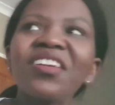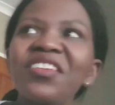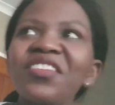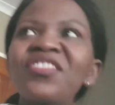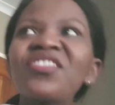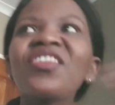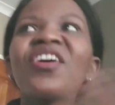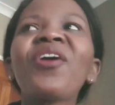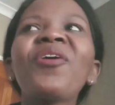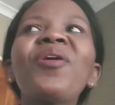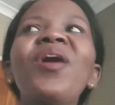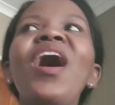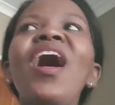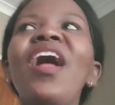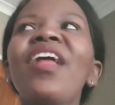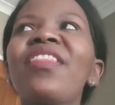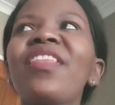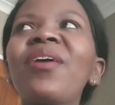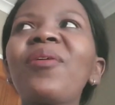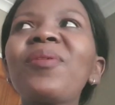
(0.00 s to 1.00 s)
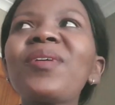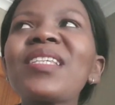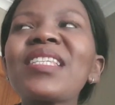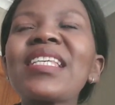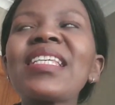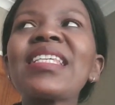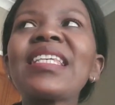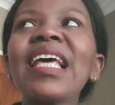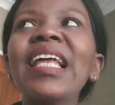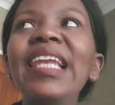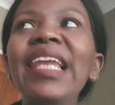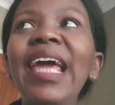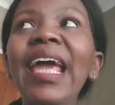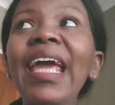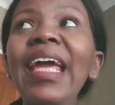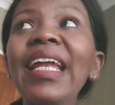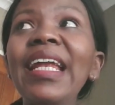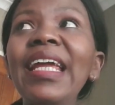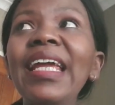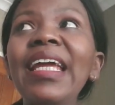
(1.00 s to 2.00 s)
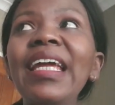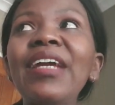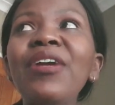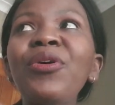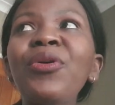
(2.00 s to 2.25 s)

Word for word: So there was this lady